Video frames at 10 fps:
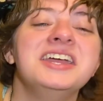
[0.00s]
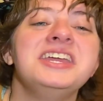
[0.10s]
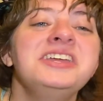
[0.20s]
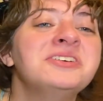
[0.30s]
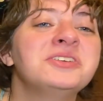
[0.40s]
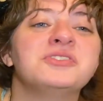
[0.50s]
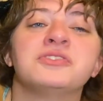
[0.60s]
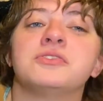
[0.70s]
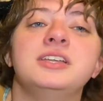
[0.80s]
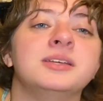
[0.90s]
He could have
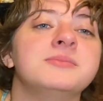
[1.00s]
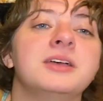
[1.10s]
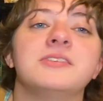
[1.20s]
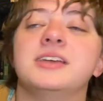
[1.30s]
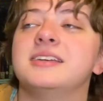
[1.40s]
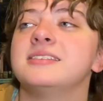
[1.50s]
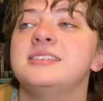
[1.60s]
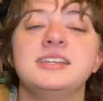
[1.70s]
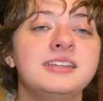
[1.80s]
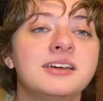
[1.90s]
just written himself like a
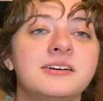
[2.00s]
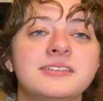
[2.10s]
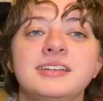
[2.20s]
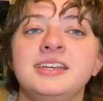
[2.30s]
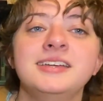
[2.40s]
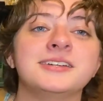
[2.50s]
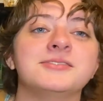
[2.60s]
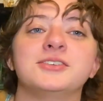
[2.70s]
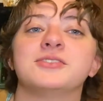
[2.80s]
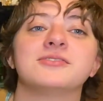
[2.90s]
sticky note. He could
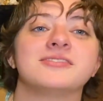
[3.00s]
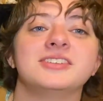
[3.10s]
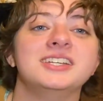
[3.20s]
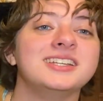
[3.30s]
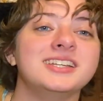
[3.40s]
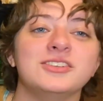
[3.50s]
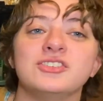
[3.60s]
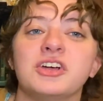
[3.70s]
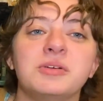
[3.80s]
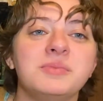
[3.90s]
have just written in
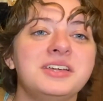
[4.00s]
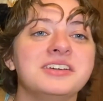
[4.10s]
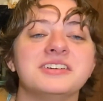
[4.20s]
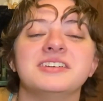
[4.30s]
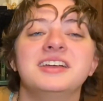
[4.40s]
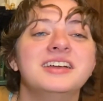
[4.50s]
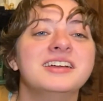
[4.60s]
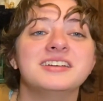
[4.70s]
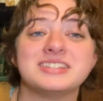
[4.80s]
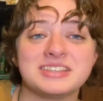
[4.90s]
Sharpie or
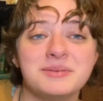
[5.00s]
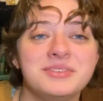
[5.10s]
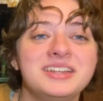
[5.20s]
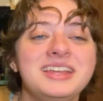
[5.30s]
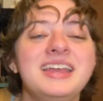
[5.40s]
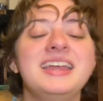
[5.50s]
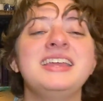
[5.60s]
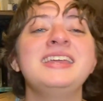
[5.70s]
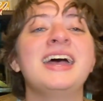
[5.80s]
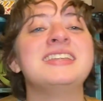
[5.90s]
something.
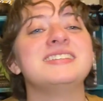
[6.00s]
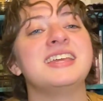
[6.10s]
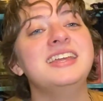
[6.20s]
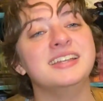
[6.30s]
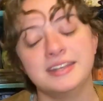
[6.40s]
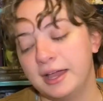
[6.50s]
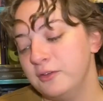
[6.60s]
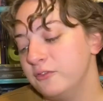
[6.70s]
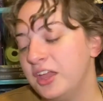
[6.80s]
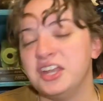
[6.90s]
He had to take a
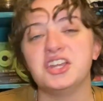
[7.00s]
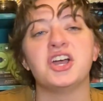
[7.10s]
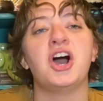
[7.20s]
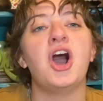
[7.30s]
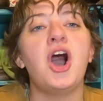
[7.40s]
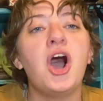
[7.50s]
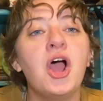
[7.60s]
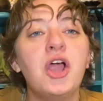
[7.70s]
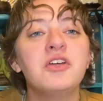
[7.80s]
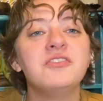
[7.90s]
knife and
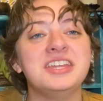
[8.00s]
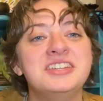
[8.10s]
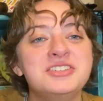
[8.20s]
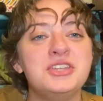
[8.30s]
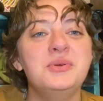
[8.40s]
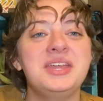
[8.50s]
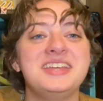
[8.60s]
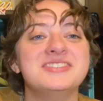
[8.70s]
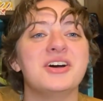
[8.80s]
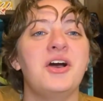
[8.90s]
carve into
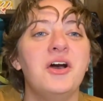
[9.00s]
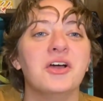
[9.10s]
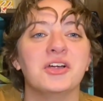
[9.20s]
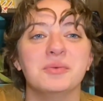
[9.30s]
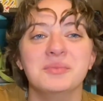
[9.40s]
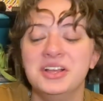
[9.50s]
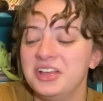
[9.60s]
his arm